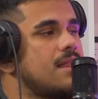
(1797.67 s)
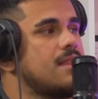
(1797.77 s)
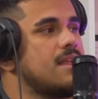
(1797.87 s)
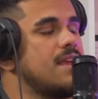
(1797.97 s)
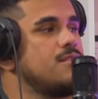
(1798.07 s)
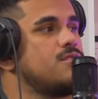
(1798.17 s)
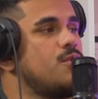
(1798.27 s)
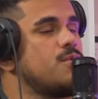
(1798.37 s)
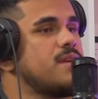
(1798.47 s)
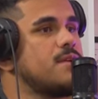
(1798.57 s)
they
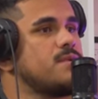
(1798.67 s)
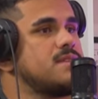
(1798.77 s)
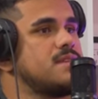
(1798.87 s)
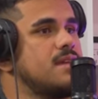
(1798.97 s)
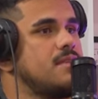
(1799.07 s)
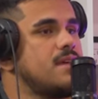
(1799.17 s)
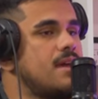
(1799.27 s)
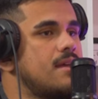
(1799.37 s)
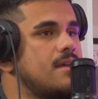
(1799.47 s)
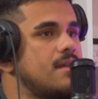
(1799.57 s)
don't guarantee
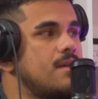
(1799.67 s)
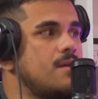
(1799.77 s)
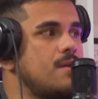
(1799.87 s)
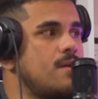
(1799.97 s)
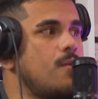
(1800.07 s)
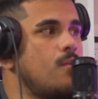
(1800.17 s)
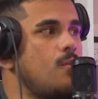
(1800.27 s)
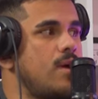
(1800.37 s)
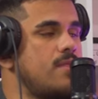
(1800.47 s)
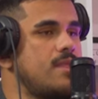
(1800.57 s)
that
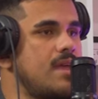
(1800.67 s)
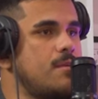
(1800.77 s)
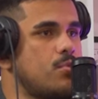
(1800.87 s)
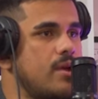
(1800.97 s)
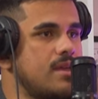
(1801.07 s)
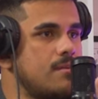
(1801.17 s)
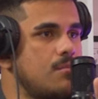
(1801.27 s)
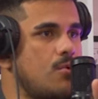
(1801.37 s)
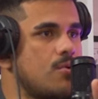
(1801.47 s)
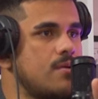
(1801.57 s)
when they break it
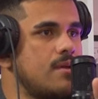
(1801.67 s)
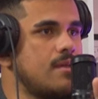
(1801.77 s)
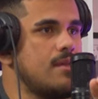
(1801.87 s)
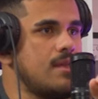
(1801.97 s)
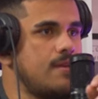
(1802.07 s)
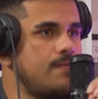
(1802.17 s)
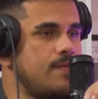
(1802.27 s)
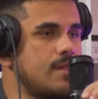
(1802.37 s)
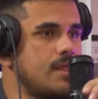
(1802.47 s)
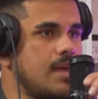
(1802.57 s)
more, if
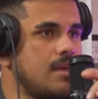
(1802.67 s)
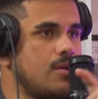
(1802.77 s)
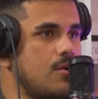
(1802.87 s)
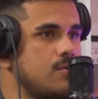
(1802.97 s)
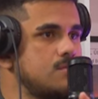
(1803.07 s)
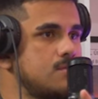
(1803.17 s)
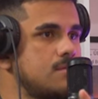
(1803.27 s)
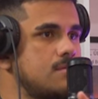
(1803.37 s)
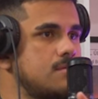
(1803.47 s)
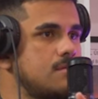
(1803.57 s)
it like
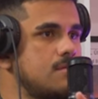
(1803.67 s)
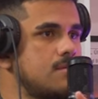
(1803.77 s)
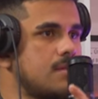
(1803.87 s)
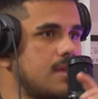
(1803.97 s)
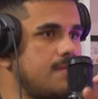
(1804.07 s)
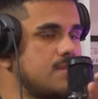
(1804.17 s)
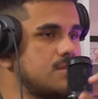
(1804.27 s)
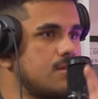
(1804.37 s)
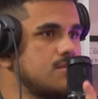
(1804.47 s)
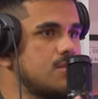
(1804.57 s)
goes, like if it
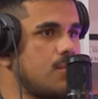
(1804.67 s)
starts